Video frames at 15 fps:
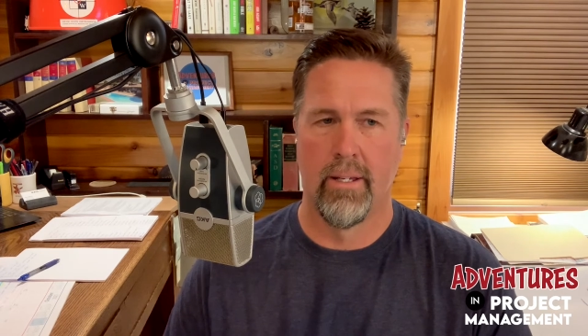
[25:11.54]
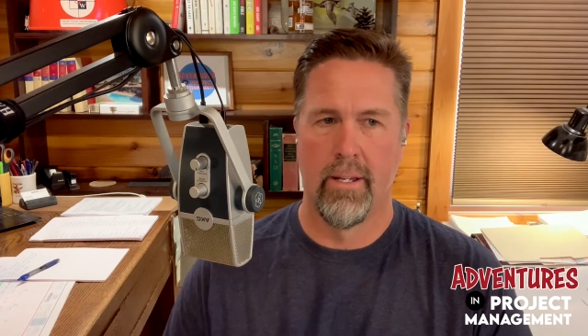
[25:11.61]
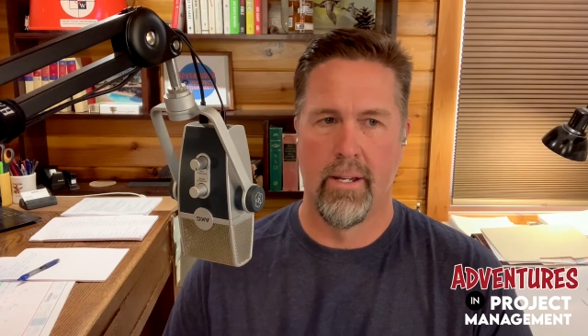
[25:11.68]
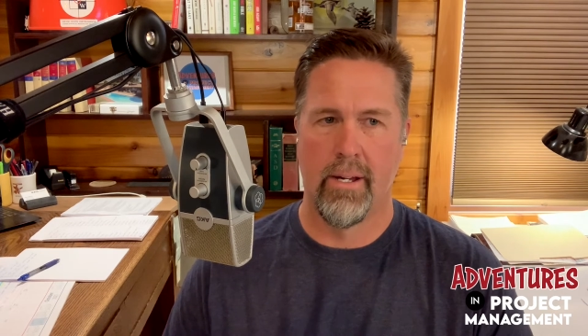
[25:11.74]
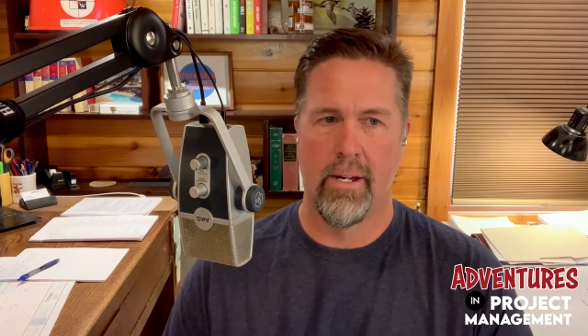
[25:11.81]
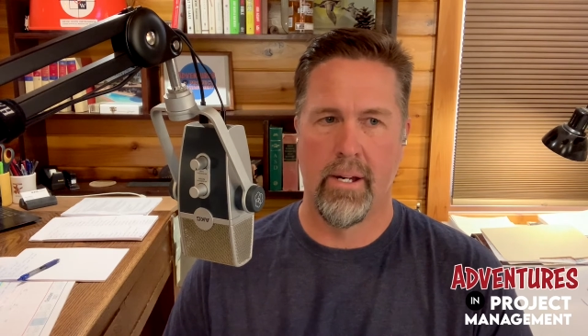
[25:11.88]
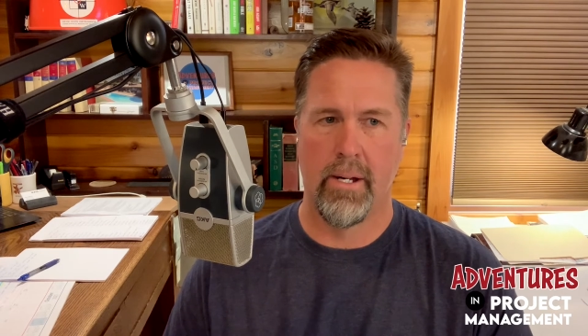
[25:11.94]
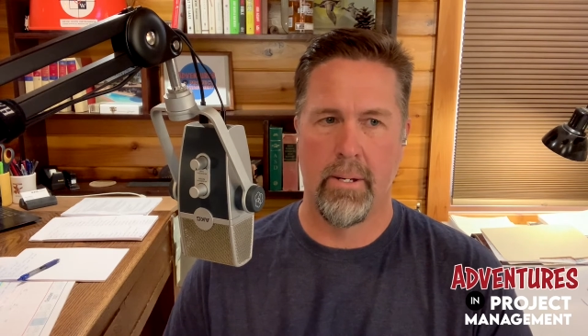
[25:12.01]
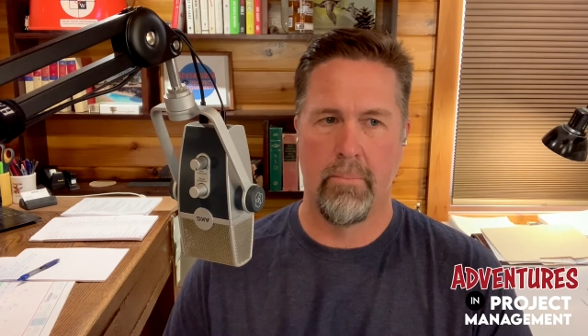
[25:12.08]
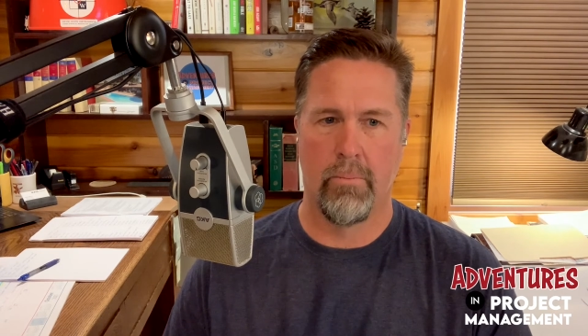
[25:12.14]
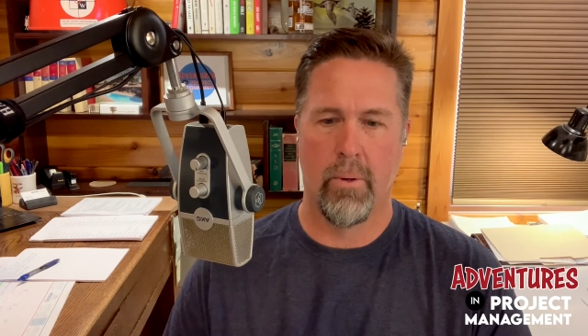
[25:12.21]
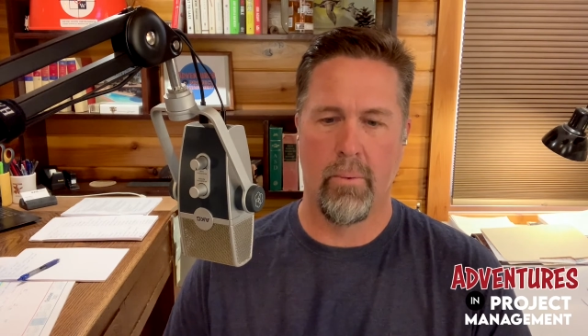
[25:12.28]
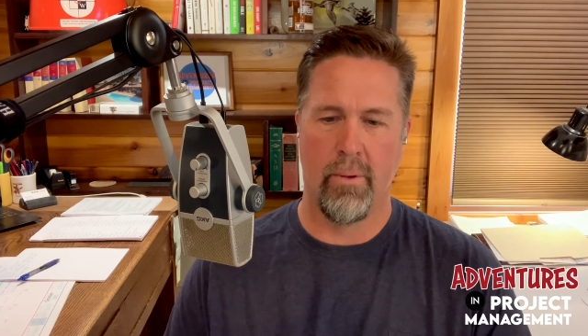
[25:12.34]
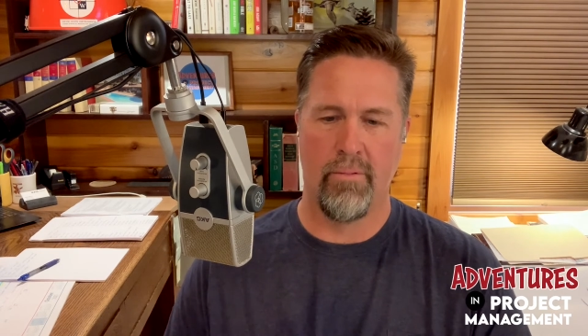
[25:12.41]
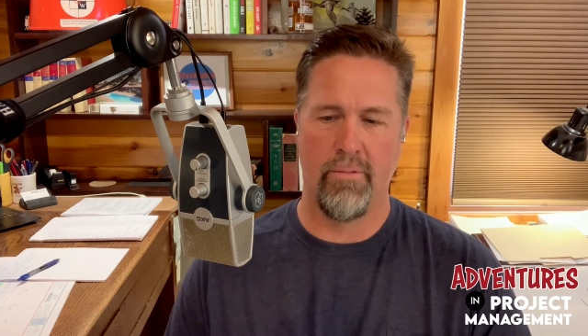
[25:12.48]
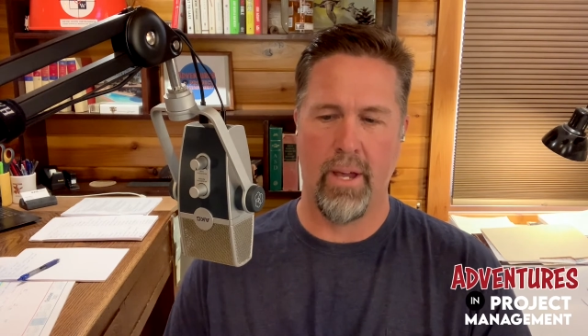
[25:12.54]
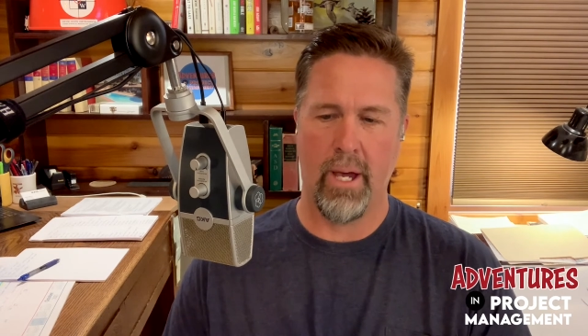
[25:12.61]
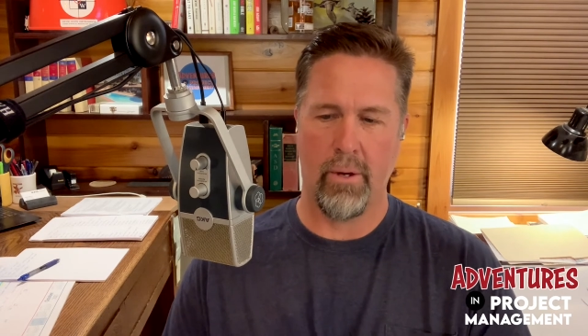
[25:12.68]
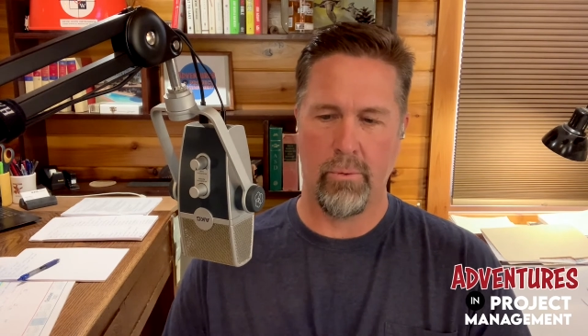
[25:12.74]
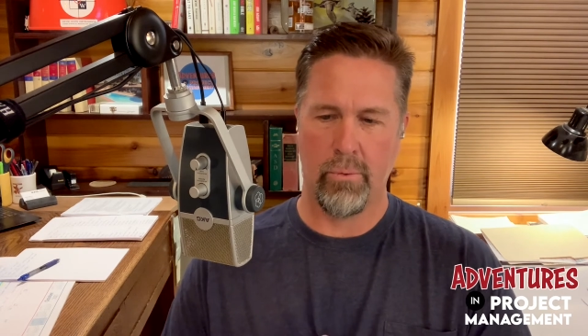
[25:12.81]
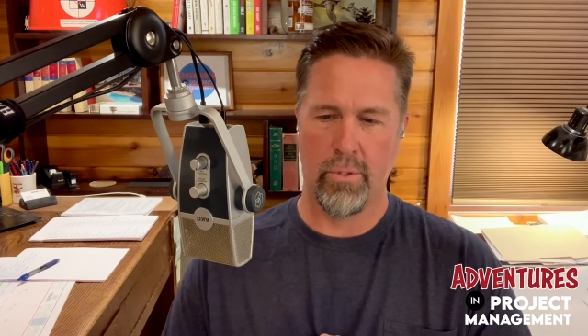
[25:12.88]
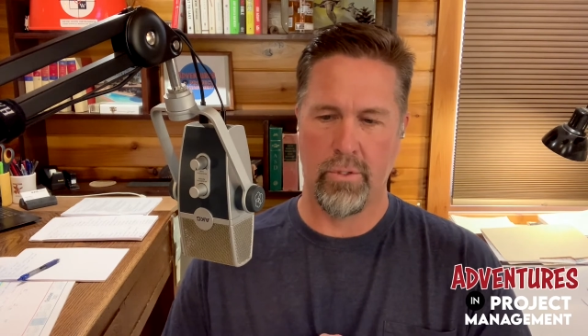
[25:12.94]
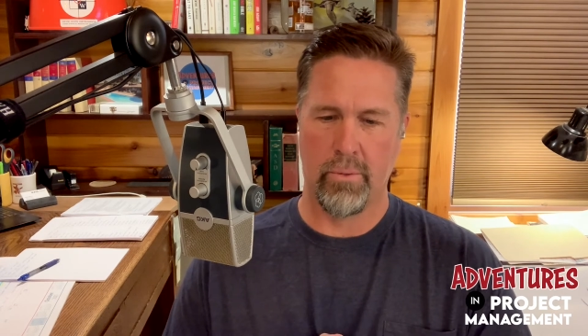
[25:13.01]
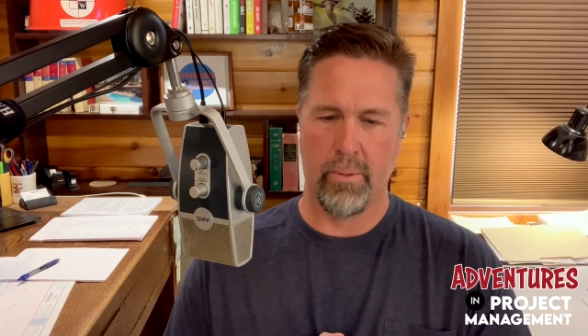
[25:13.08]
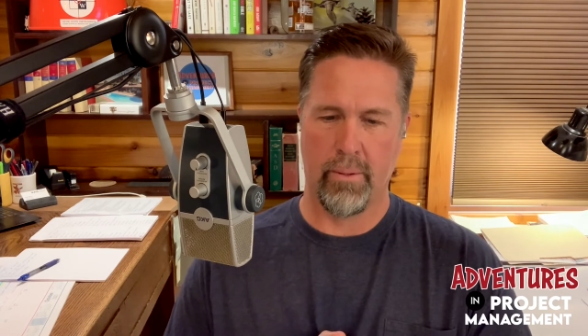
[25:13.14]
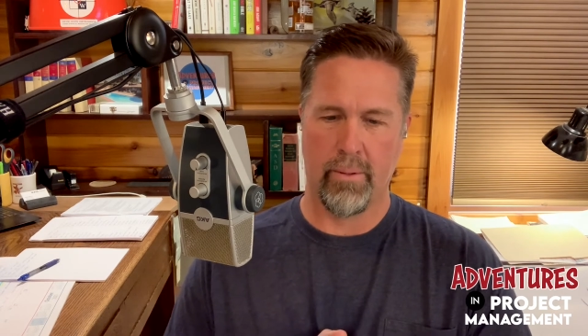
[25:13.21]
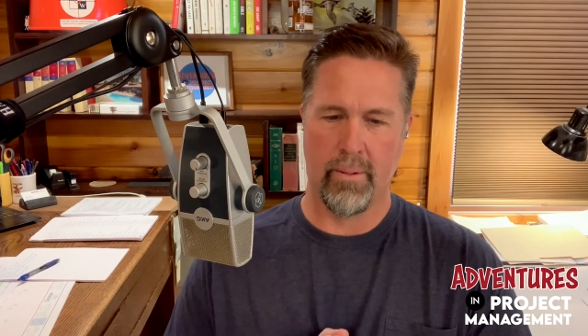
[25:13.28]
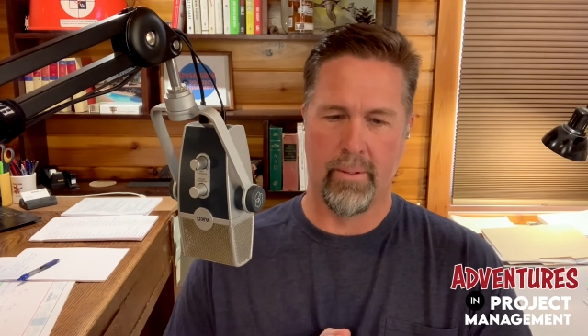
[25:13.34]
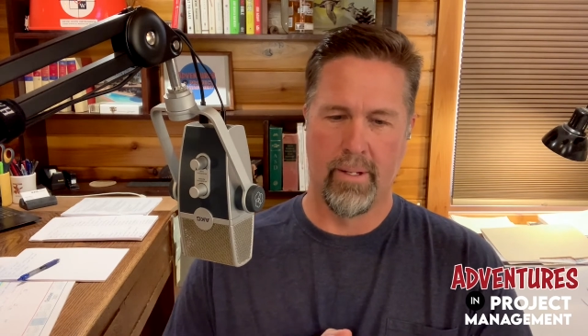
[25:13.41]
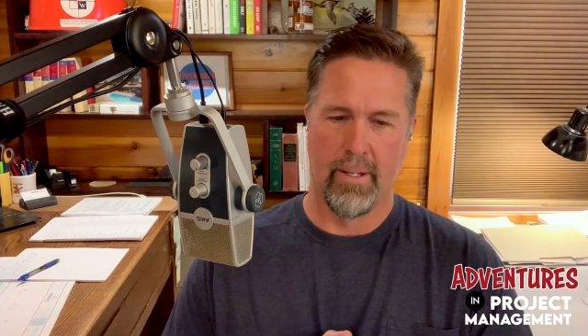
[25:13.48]
what we found was we
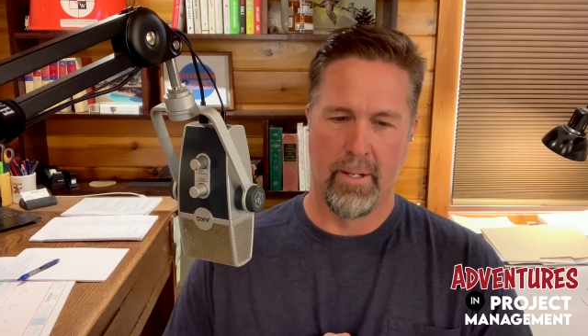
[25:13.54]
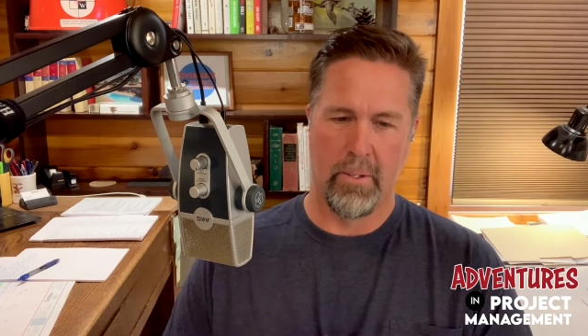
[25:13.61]
were